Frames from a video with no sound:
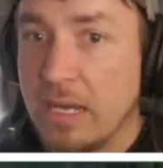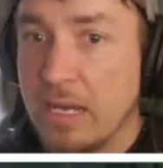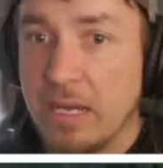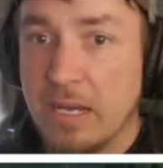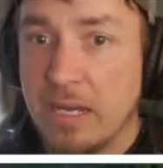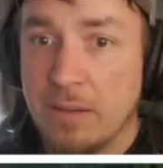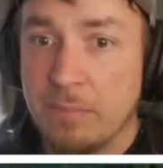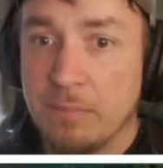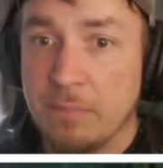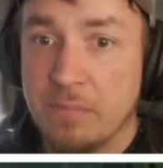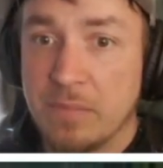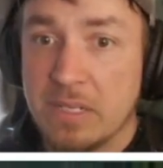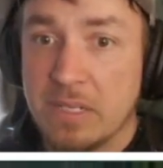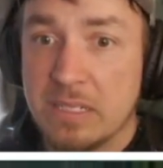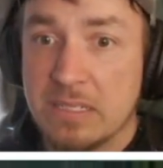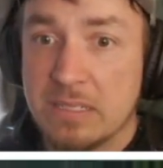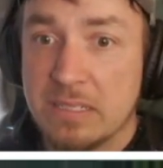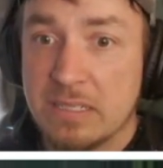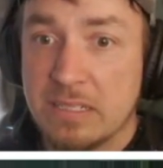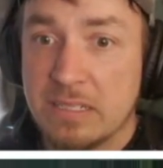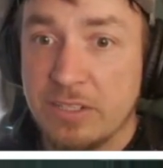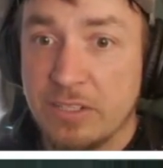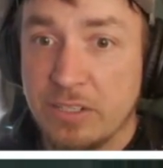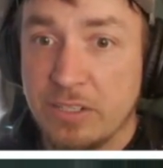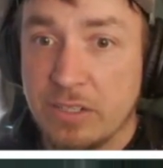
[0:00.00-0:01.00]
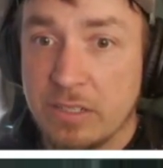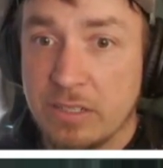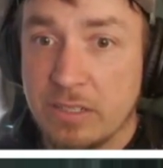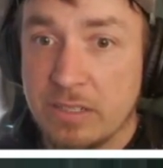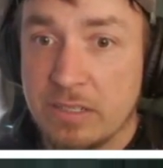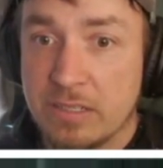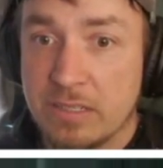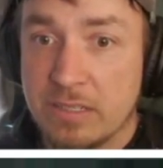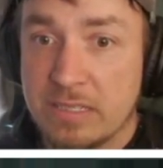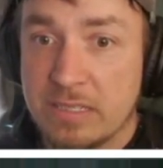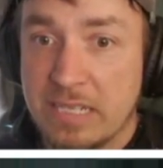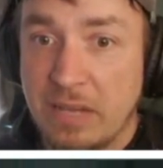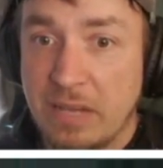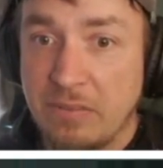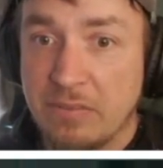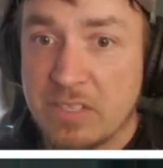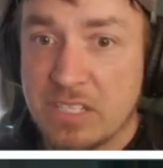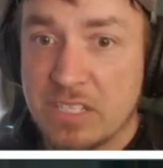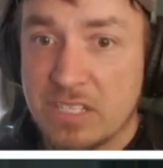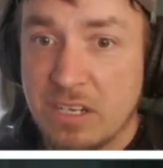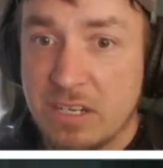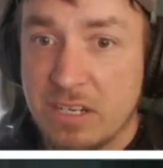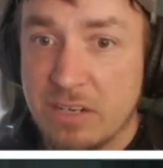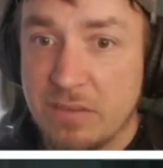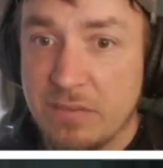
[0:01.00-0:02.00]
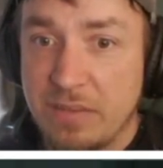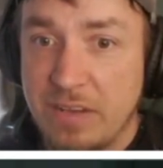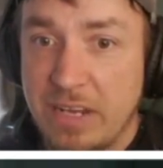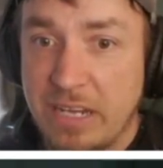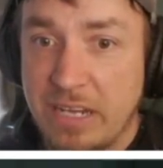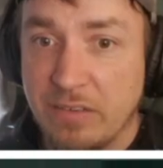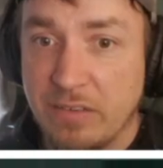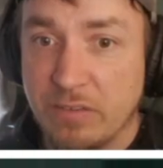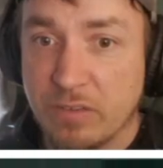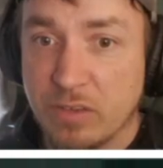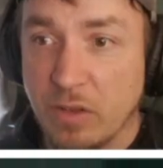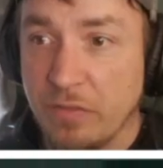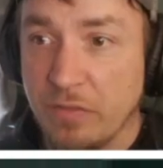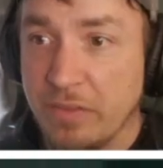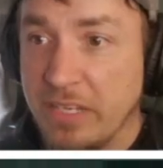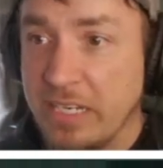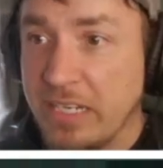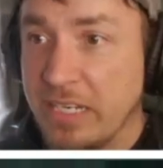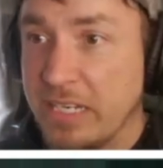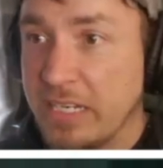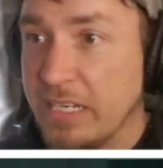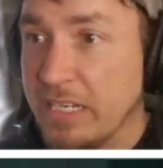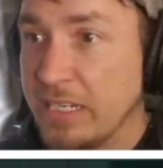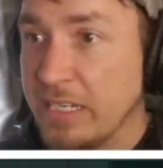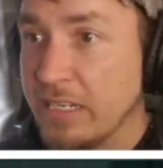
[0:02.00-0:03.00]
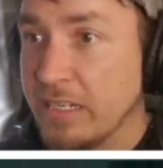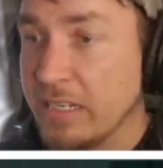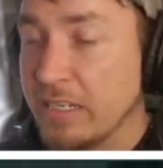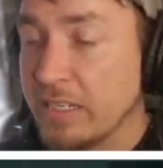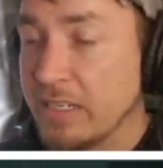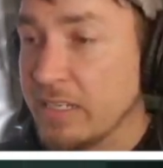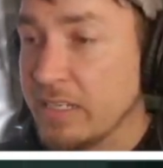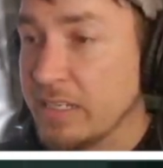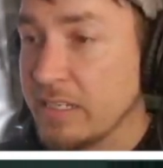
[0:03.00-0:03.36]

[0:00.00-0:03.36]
down the side of here, you've got the...